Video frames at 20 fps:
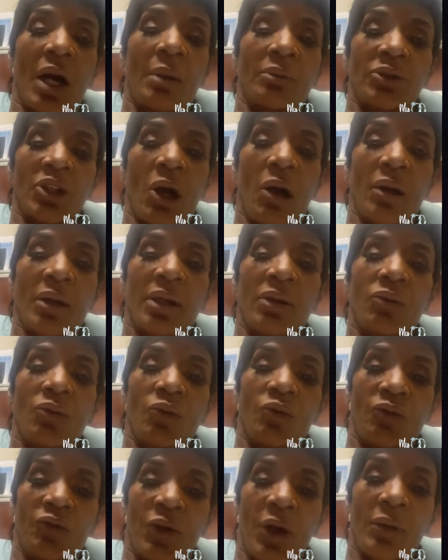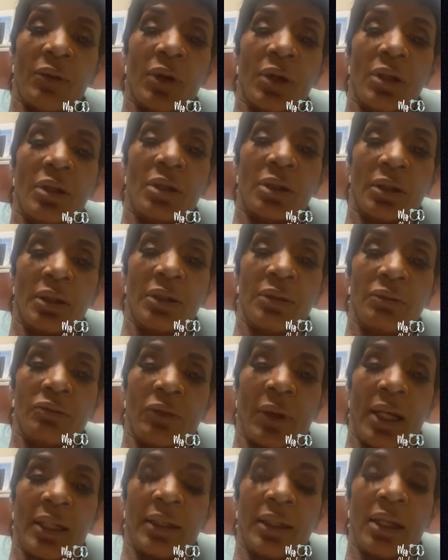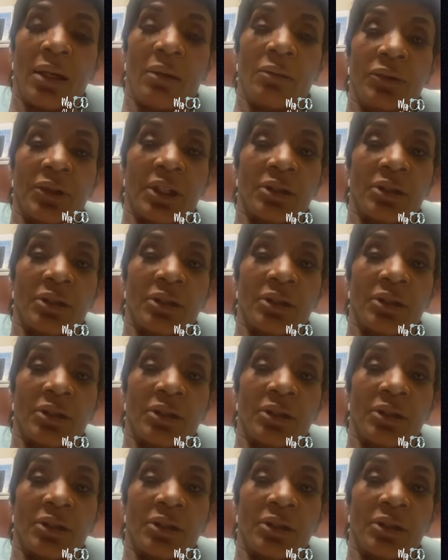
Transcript: I'm talking very good right now.